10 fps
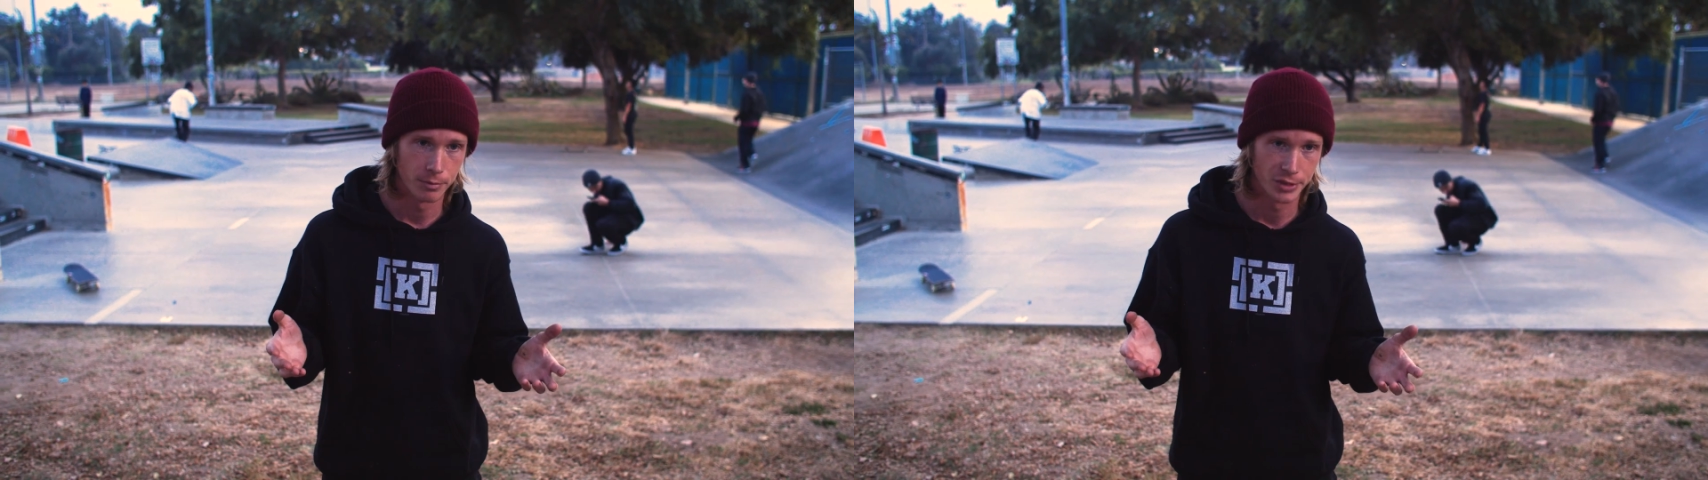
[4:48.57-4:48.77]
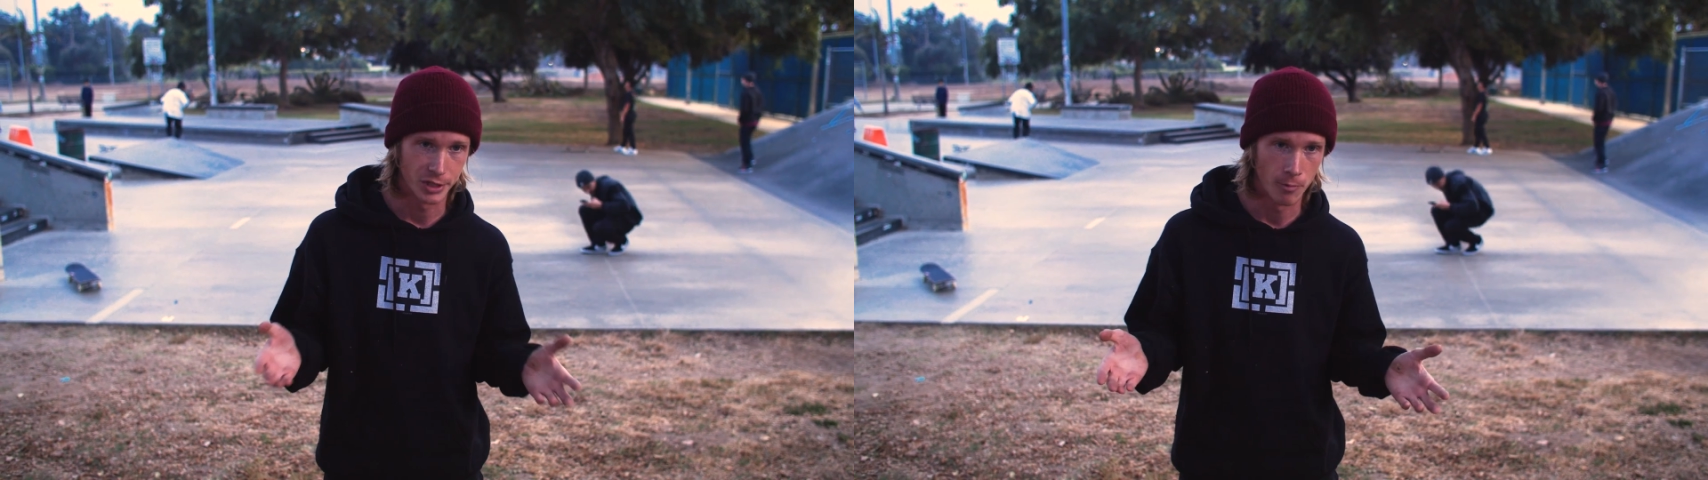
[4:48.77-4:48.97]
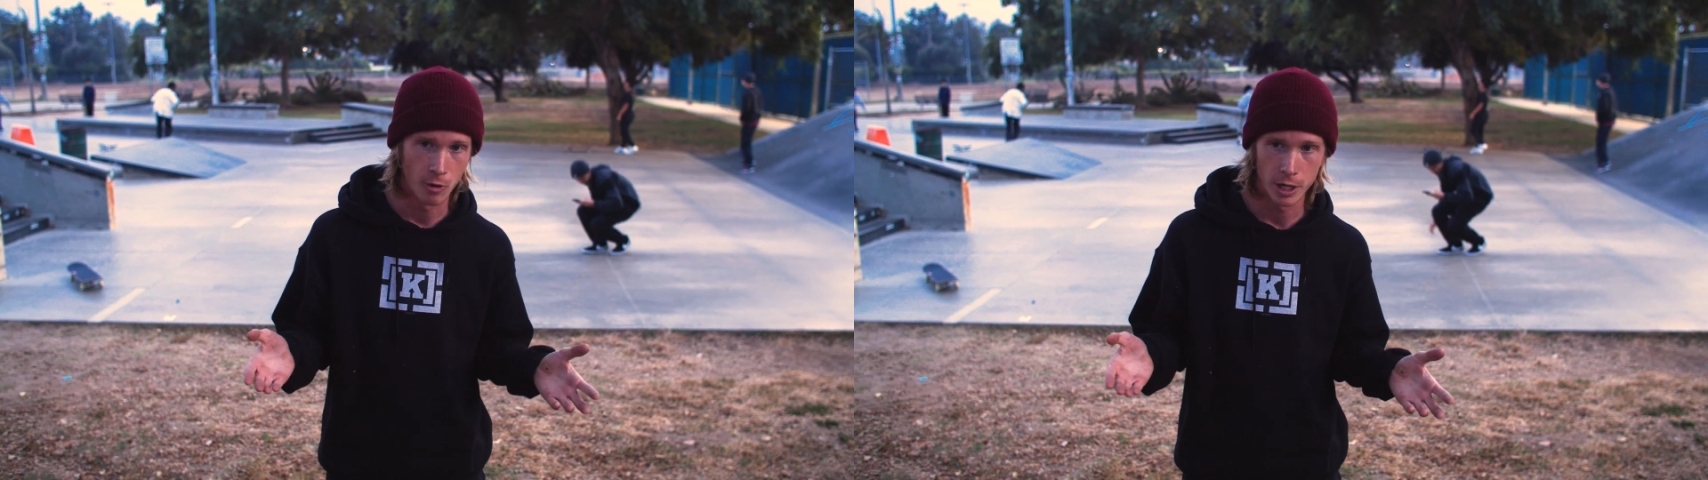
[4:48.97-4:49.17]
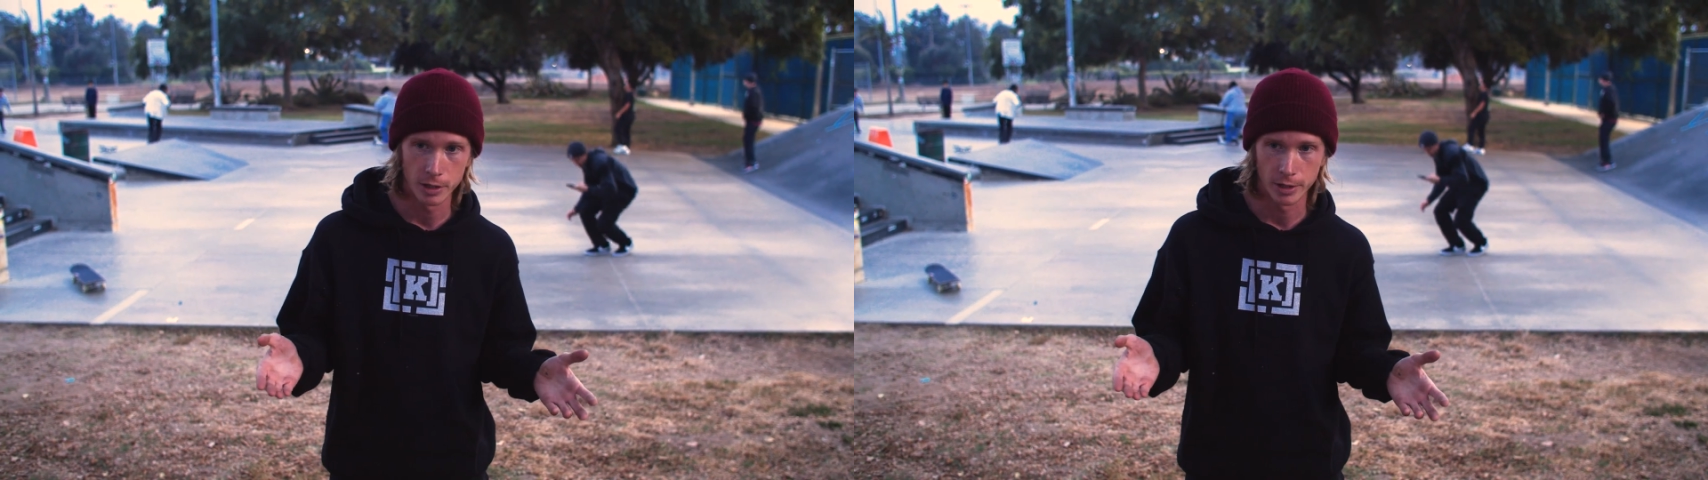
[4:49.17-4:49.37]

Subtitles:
somewhat.